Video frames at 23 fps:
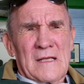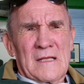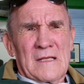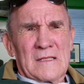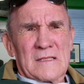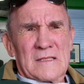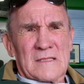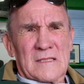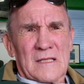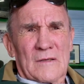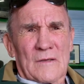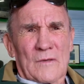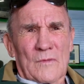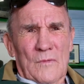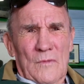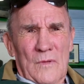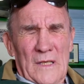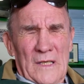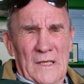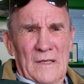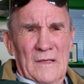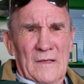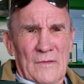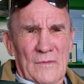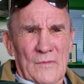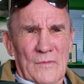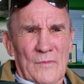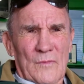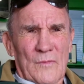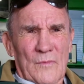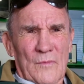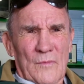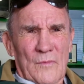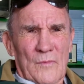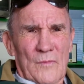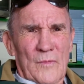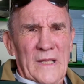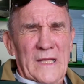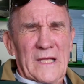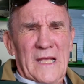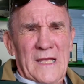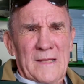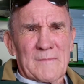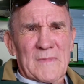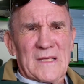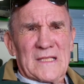So we
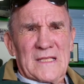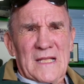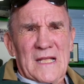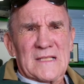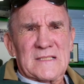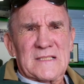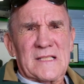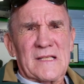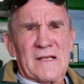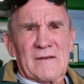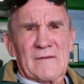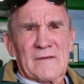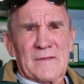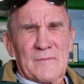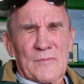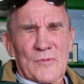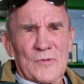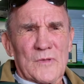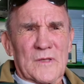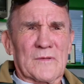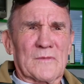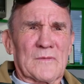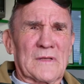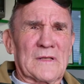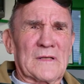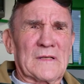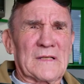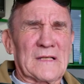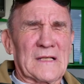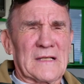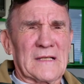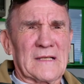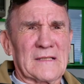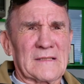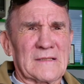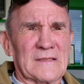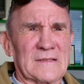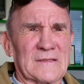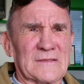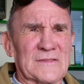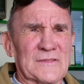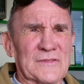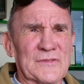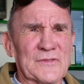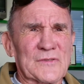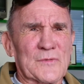came in that Saturday morning, and
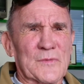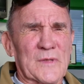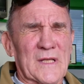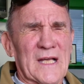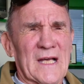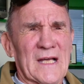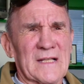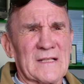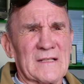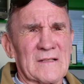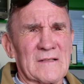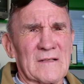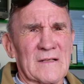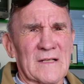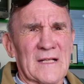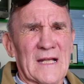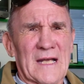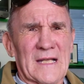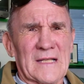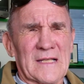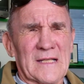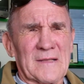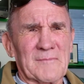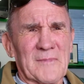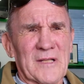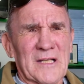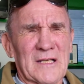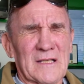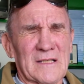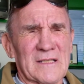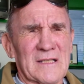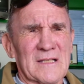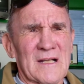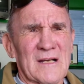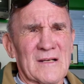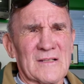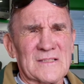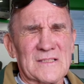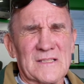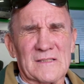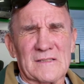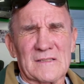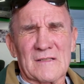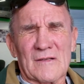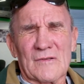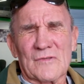as soon as we got here, a guy named Cud
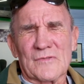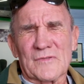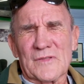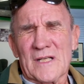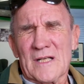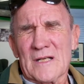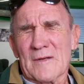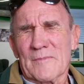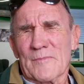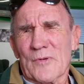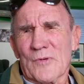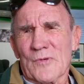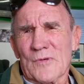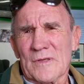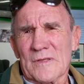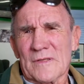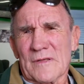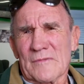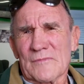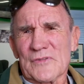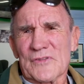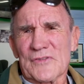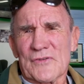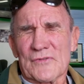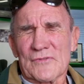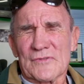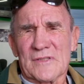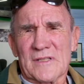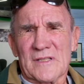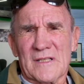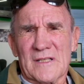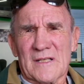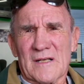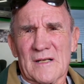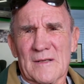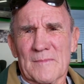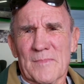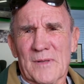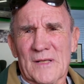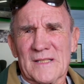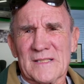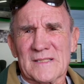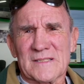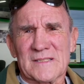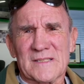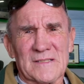Dawson owned the airport, and there was 13
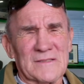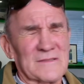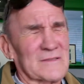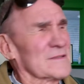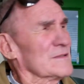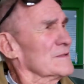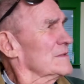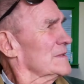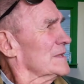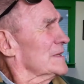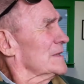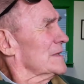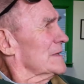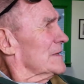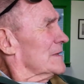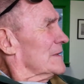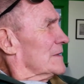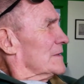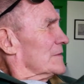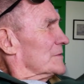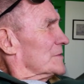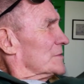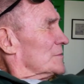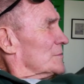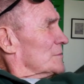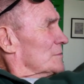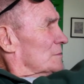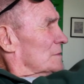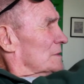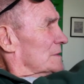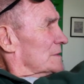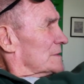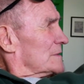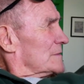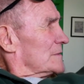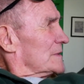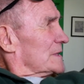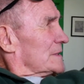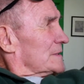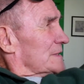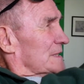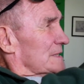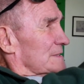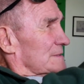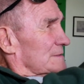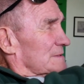airplanes here. 2
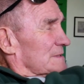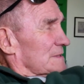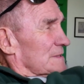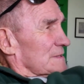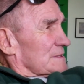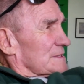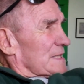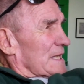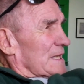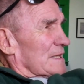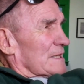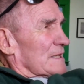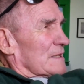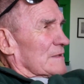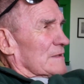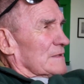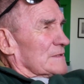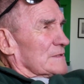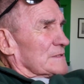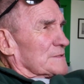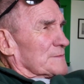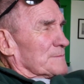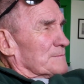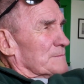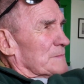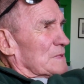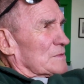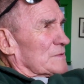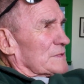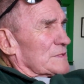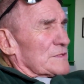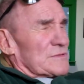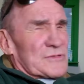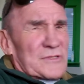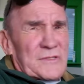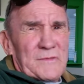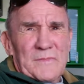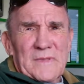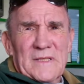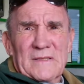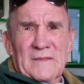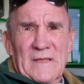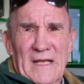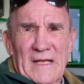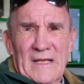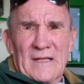in this hangar. This building used to
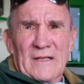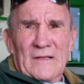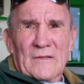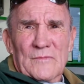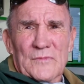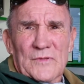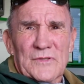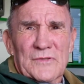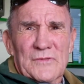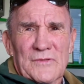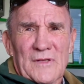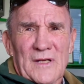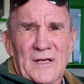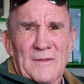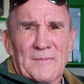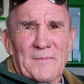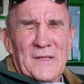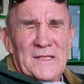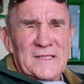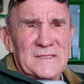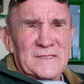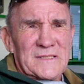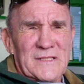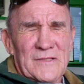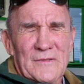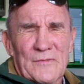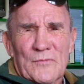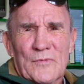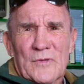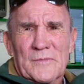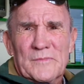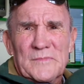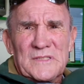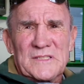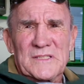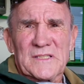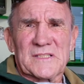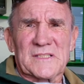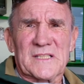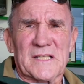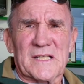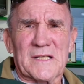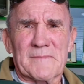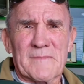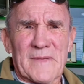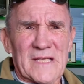be a hangar with 2 airplanes in it. One was the
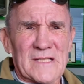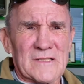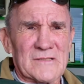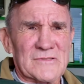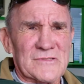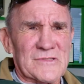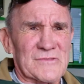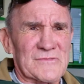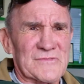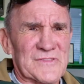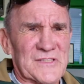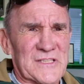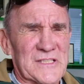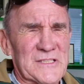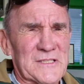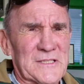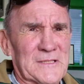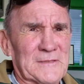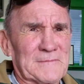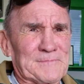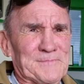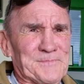city manager of Xenia.